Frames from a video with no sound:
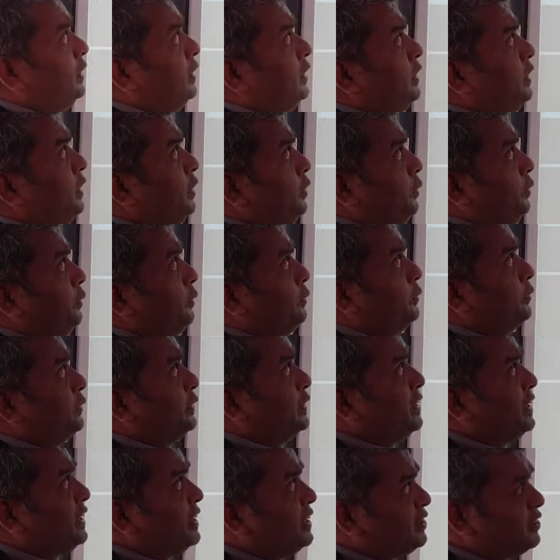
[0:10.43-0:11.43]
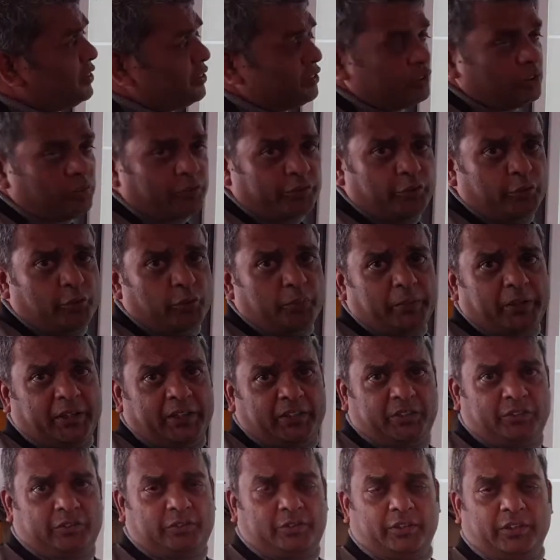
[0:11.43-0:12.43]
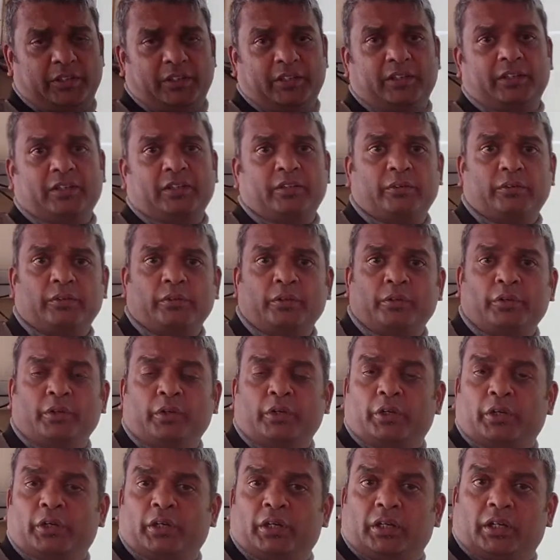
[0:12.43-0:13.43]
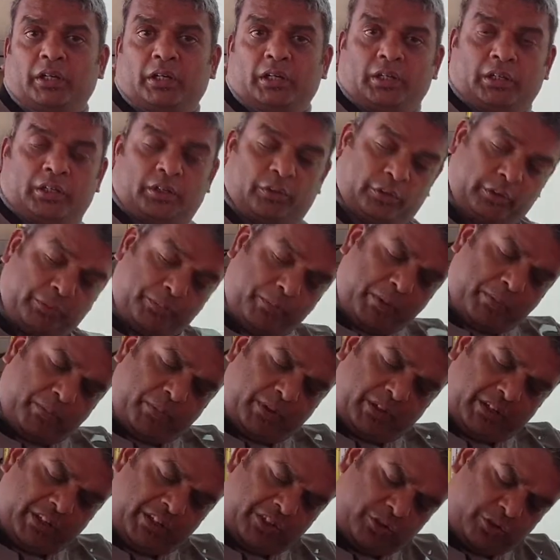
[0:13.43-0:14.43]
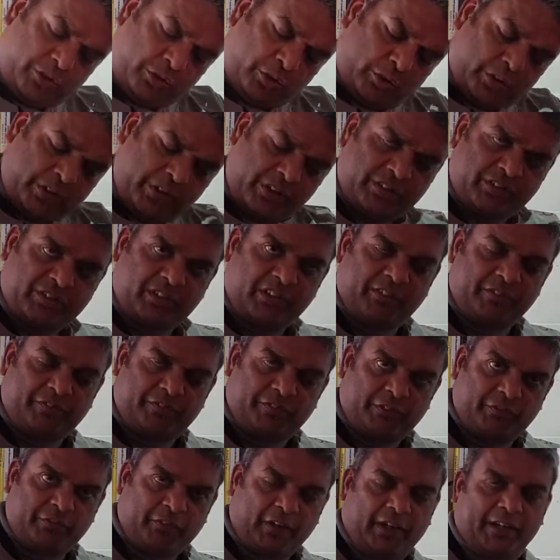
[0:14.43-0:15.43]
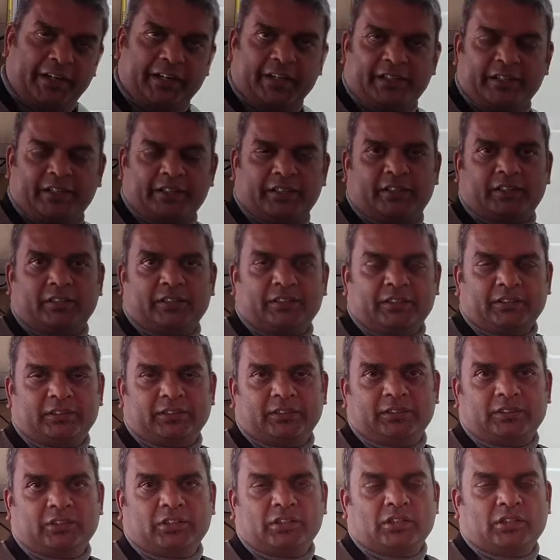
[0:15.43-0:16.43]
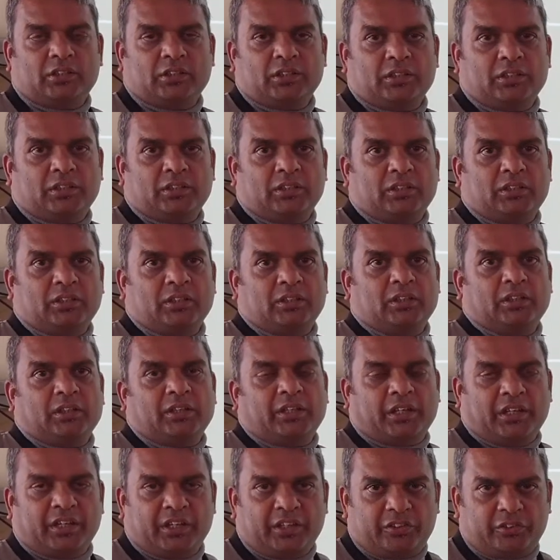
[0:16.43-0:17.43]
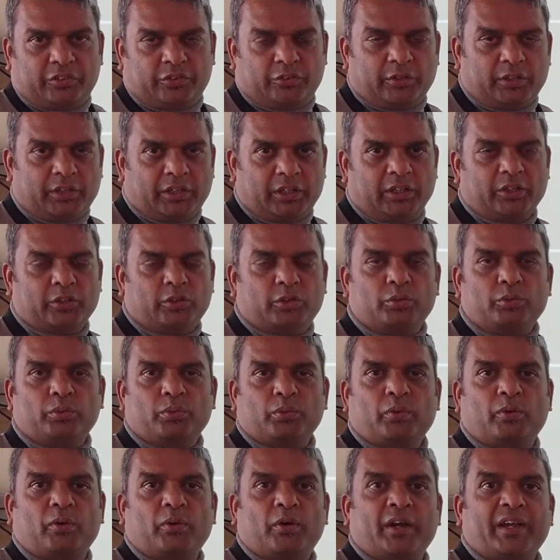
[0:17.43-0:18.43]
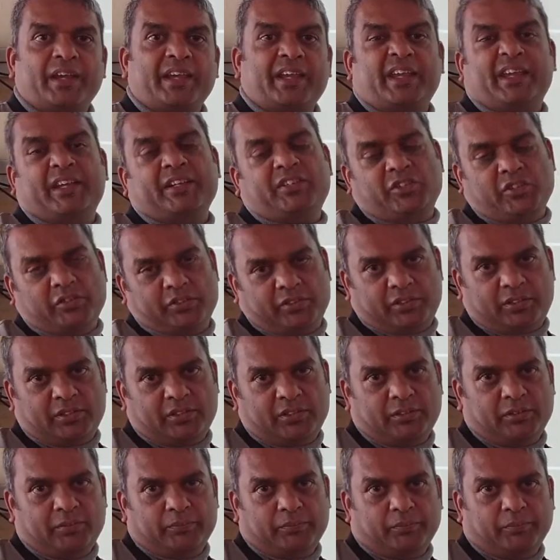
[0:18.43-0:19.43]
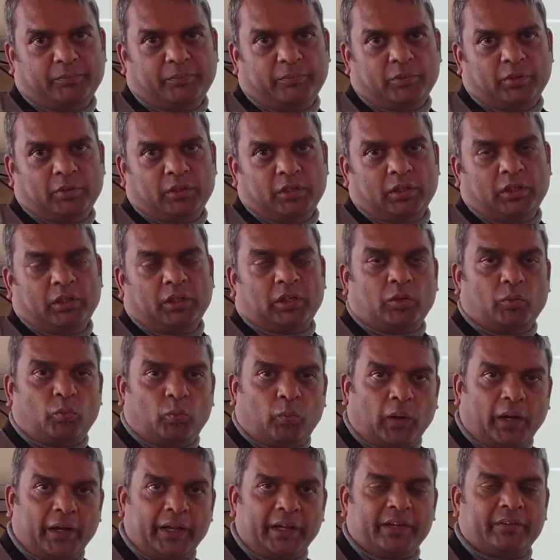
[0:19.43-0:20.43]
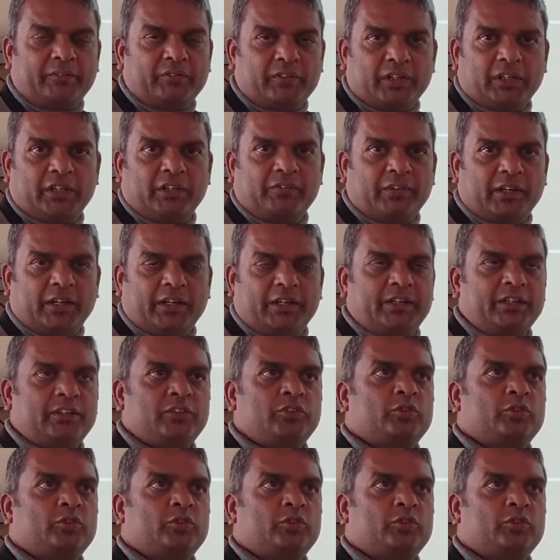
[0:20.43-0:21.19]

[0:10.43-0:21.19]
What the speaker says: Now, the ages of human history. Now remember, historians have divided history into ages. Now why have they divided?